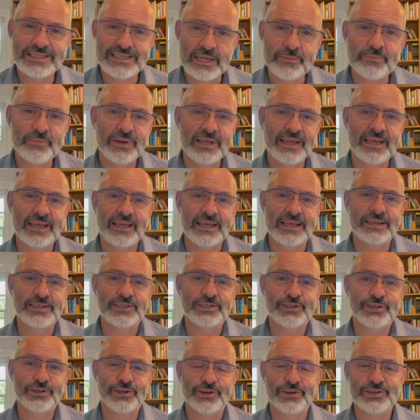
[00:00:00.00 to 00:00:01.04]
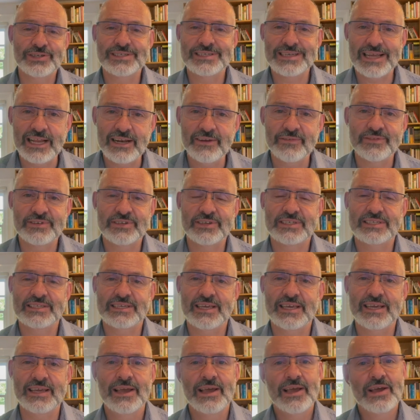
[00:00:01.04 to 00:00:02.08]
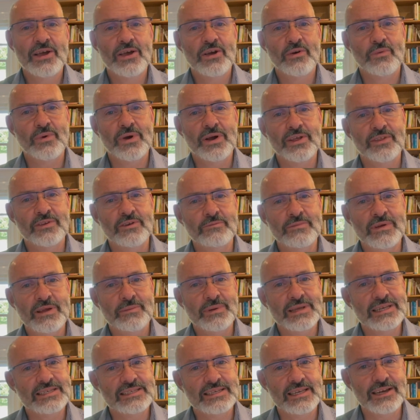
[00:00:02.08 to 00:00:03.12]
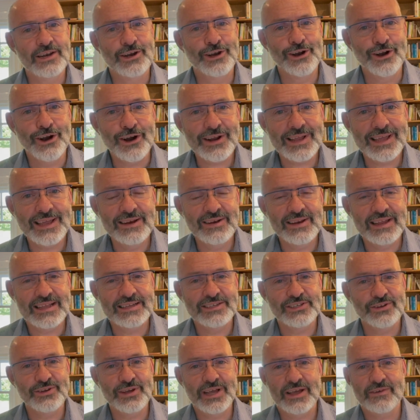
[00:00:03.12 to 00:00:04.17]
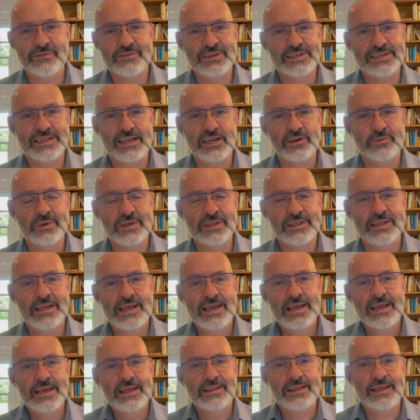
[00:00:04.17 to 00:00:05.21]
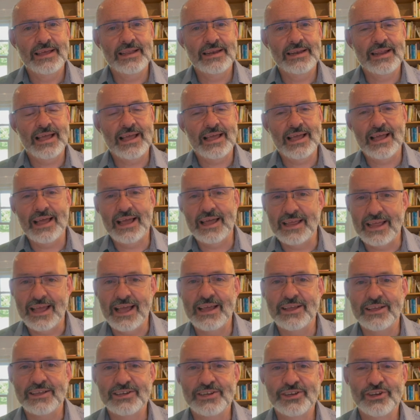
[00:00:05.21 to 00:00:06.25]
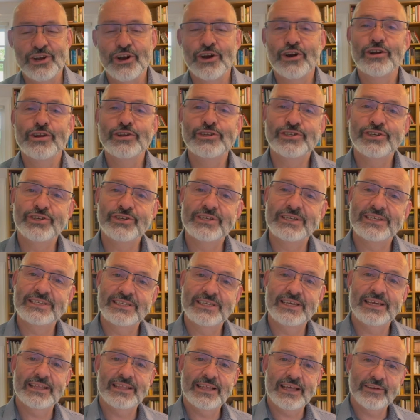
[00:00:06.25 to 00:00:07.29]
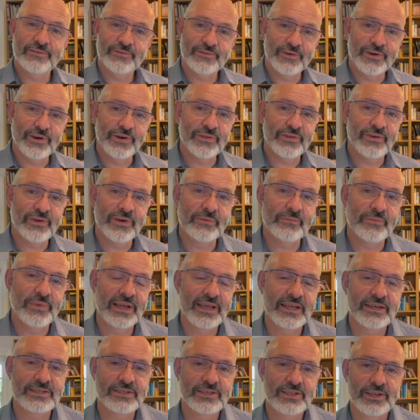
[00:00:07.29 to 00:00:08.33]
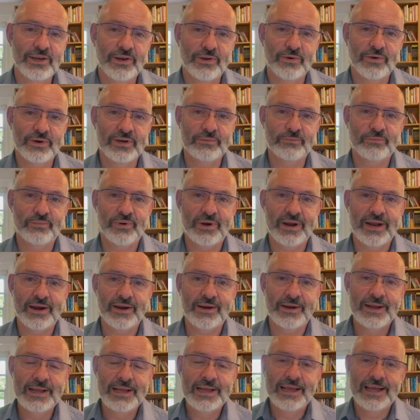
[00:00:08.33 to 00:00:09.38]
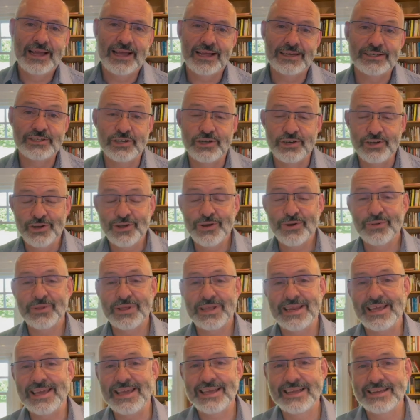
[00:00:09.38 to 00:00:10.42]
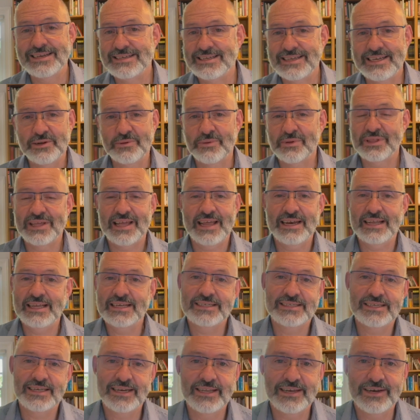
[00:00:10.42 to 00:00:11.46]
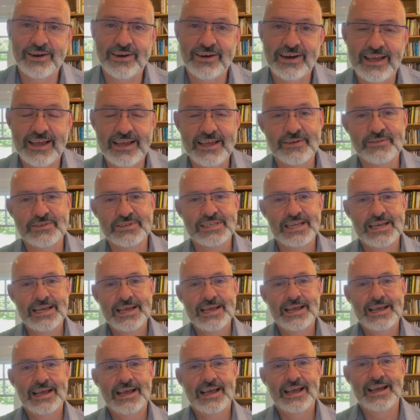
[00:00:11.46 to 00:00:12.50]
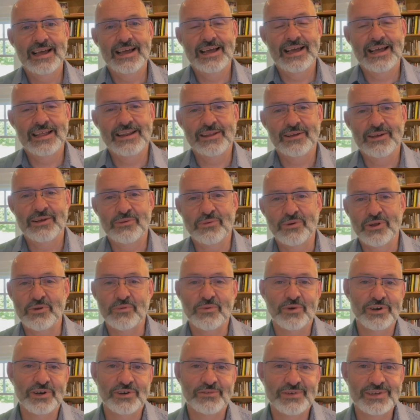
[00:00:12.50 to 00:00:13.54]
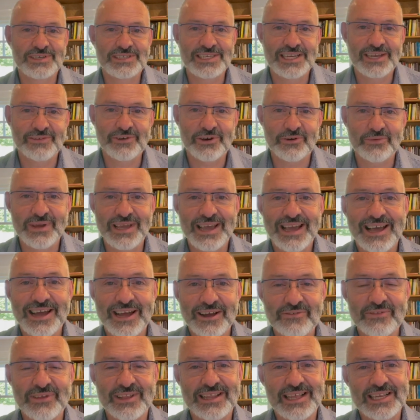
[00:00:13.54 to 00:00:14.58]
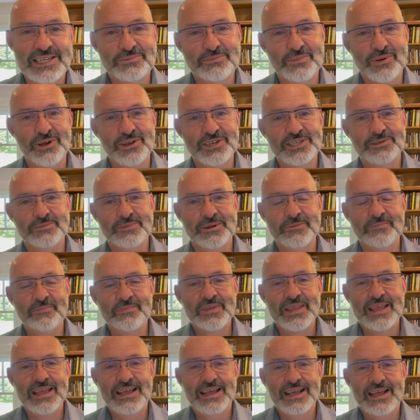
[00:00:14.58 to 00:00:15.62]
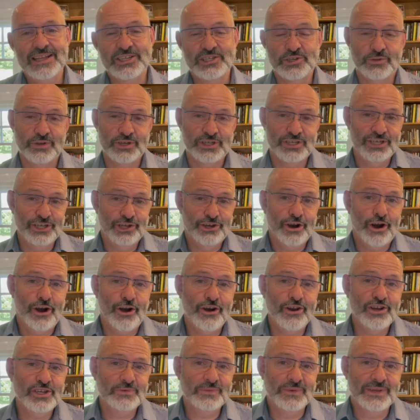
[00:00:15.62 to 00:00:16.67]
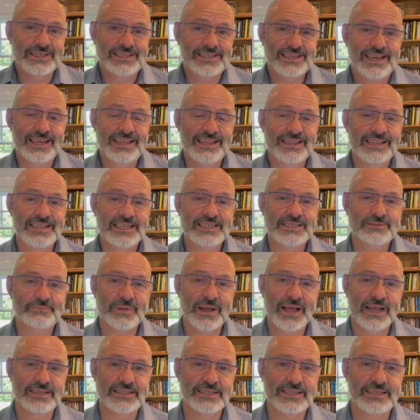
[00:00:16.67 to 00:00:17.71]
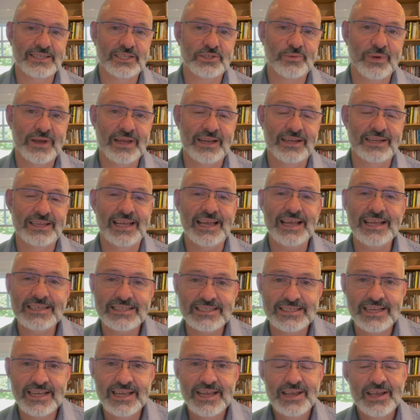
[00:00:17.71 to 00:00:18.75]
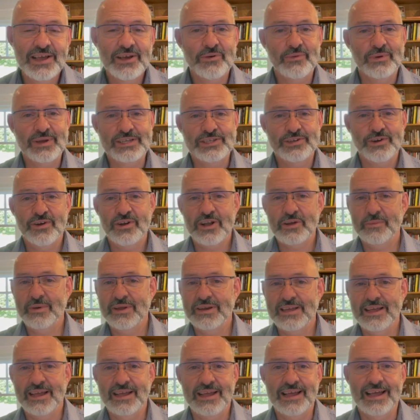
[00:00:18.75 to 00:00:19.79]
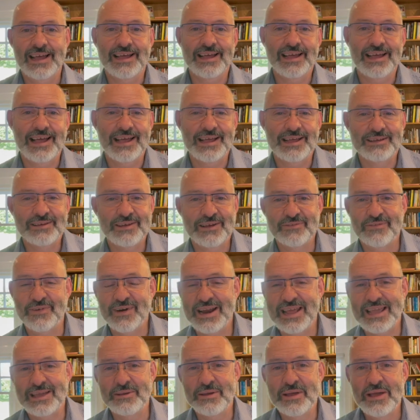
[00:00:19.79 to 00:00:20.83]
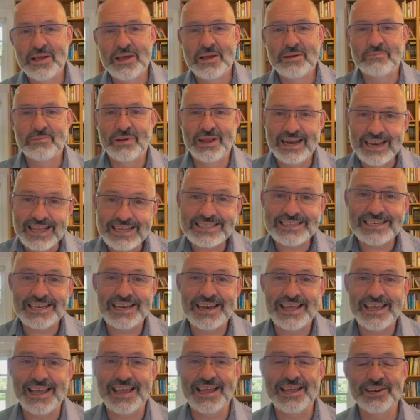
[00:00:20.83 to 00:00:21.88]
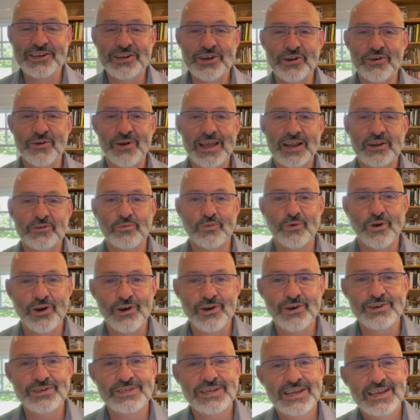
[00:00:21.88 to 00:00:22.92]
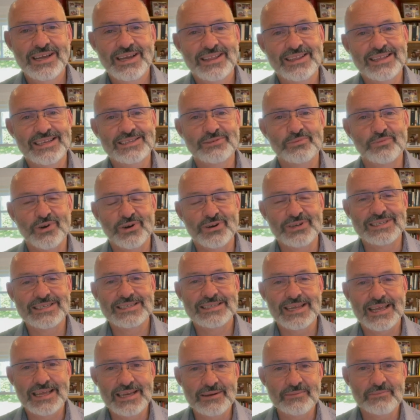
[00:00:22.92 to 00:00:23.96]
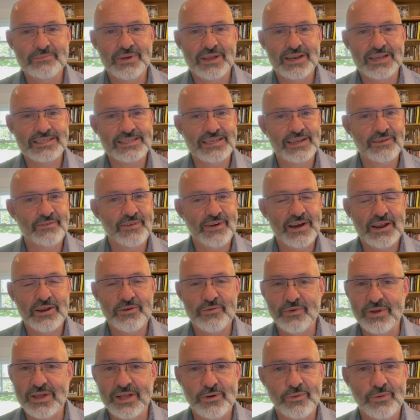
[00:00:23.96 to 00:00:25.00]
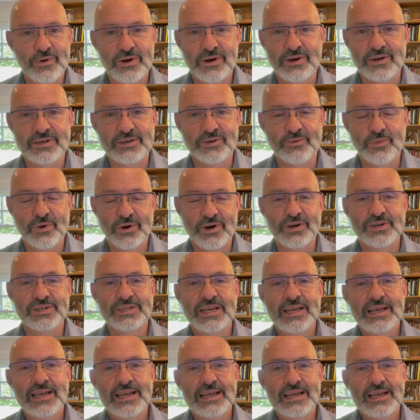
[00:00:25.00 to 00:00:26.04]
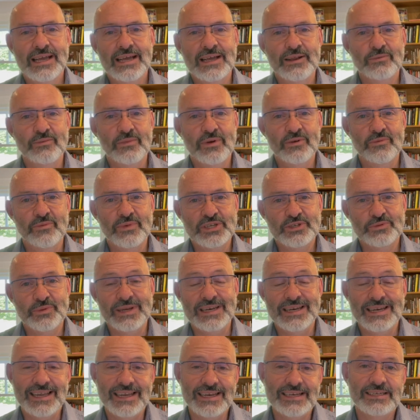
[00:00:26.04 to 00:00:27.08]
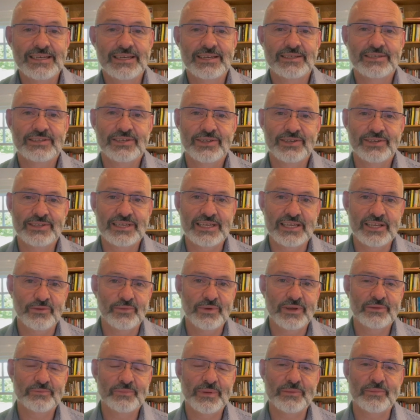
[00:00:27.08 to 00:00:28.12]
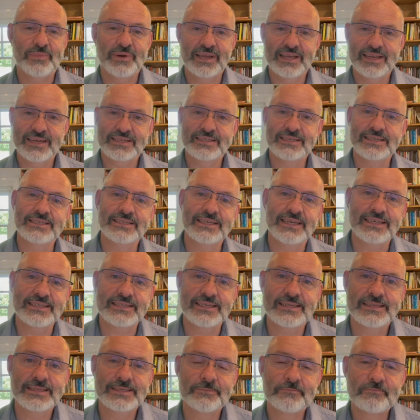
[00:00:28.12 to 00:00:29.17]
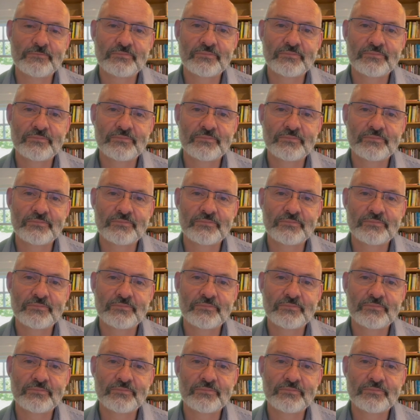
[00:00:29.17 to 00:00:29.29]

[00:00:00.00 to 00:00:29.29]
deeply into yourself to see where there may be sin lurking that you haven't dealt with, then I encourage you to take that further and bring it to the Lord in prayer, and to know that He can deal with any sin in our lives. And what a wonderful Savior we have that's possible. And so there's encouragement in this passage as well. Yes, we talk about a very politically incorrect word, this word sin, but it's a very real word and one which we need to deal with by bringing it to Jesus.